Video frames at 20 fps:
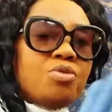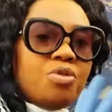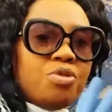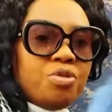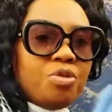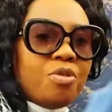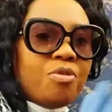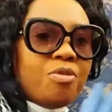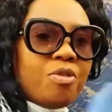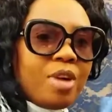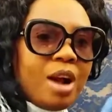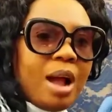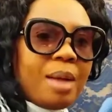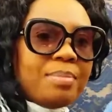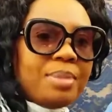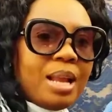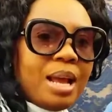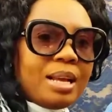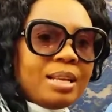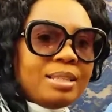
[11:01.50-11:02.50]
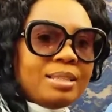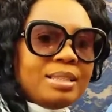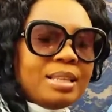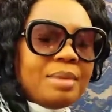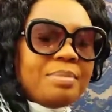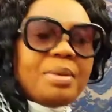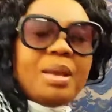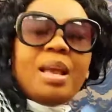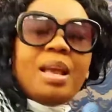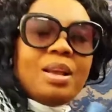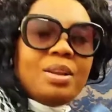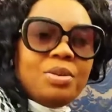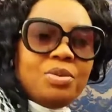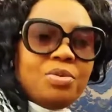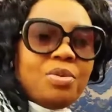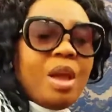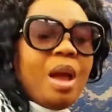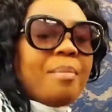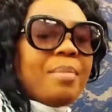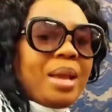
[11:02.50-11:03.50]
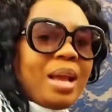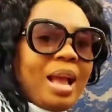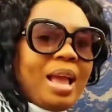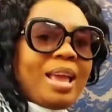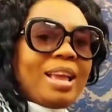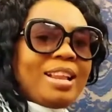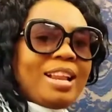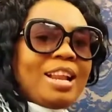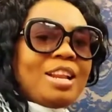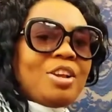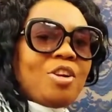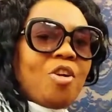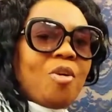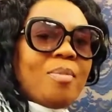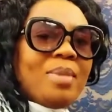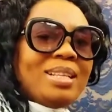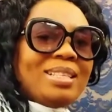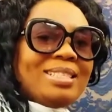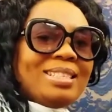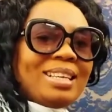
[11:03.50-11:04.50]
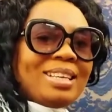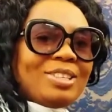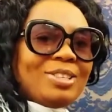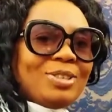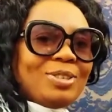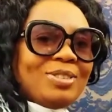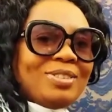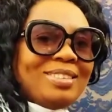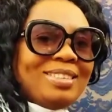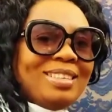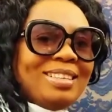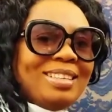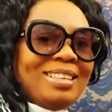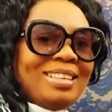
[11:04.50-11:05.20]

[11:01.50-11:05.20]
know your vocabulary is there. Do you make it in the comment section?